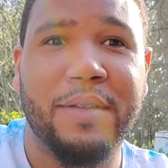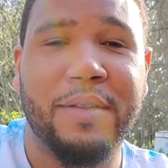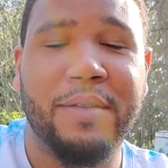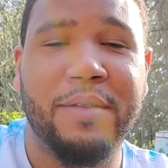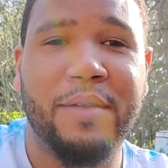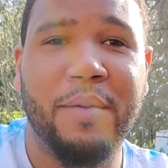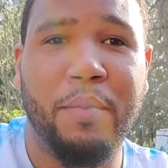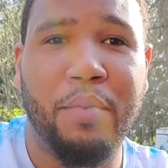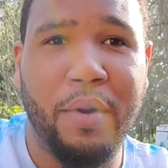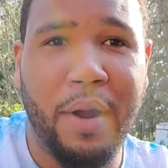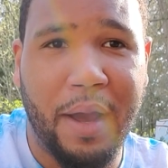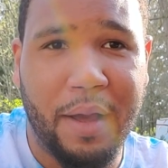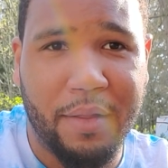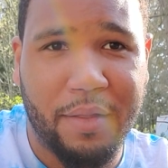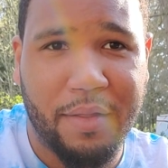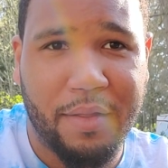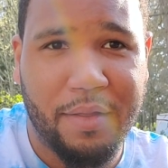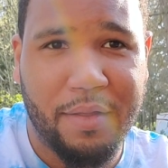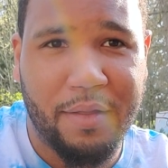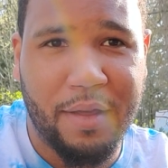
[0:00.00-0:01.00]
the
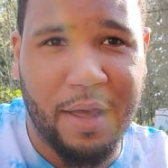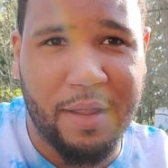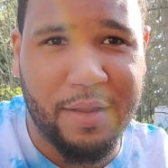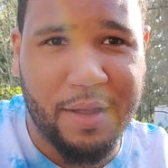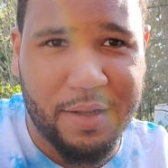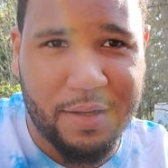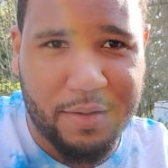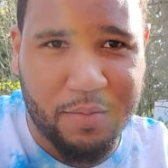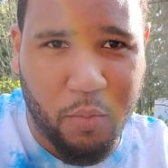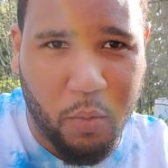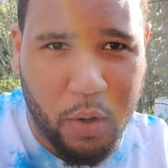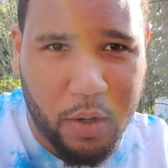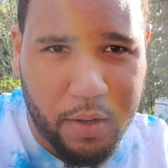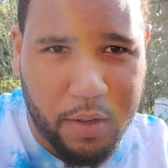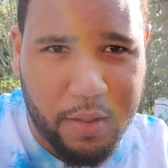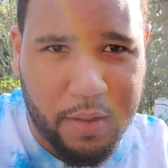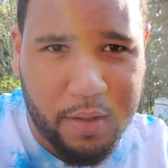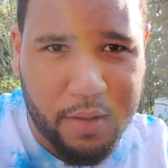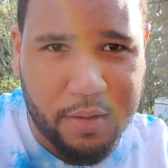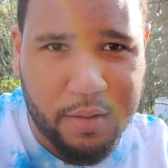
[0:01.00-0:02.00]
breath. And that's one
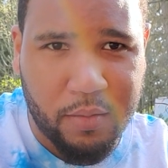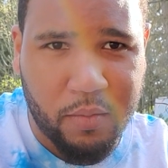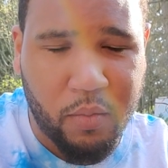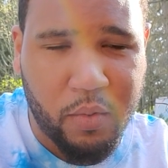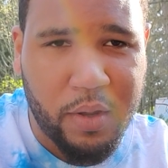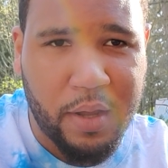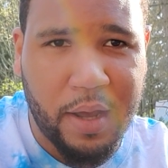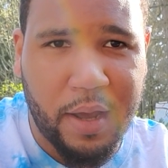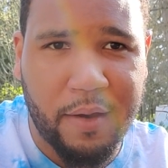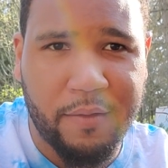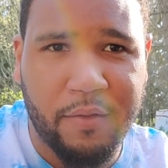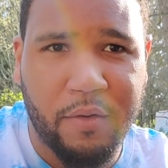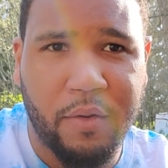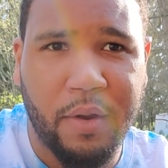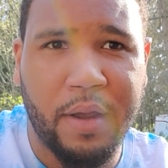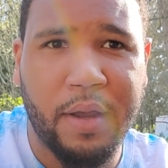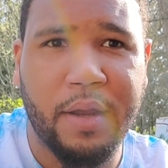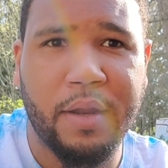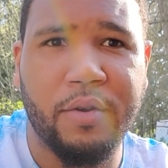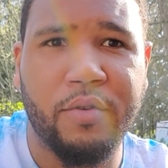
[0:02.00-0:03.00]
thing that we have
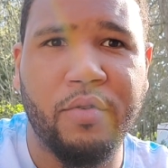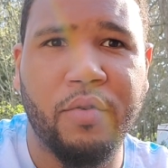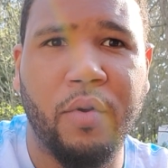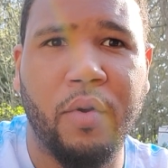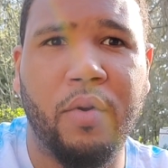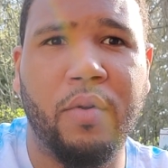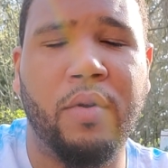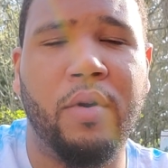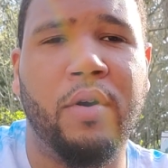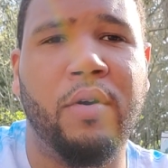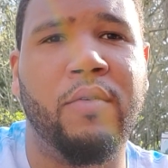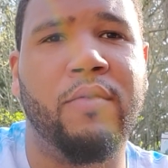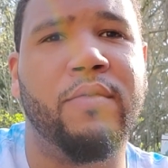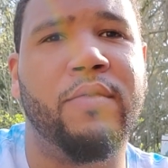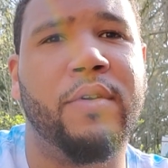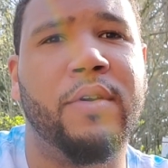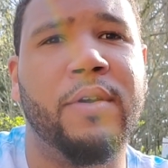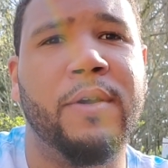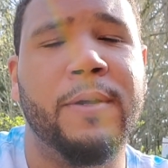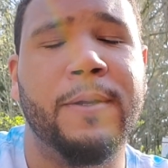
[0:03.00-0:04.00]
great control
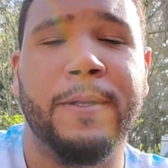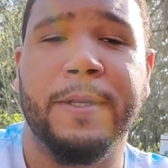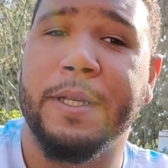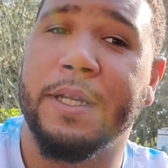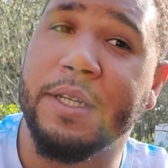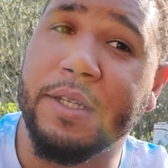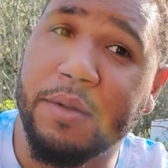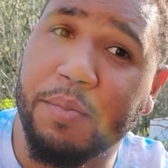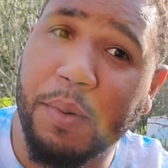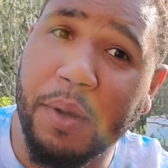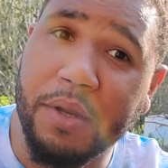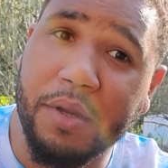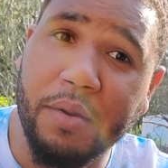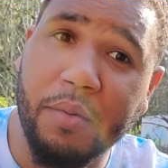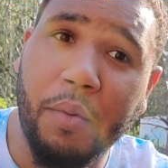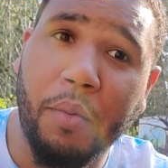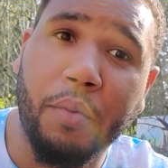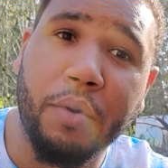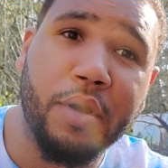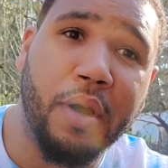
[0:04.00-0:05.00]
over, especially
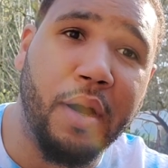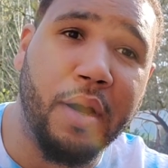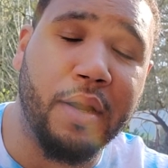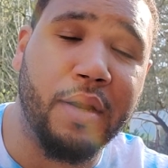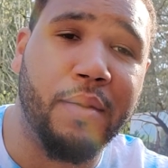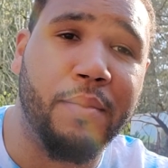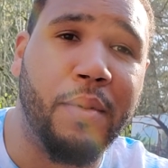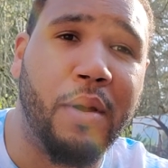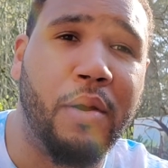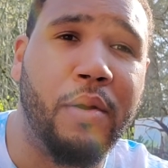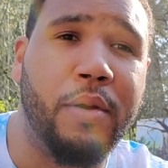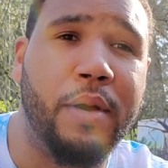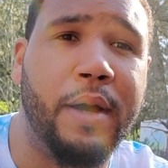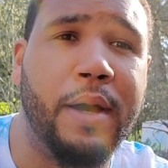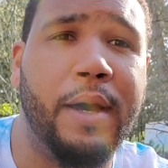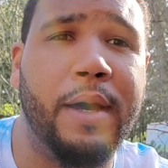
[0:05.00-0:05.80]
when we're talking about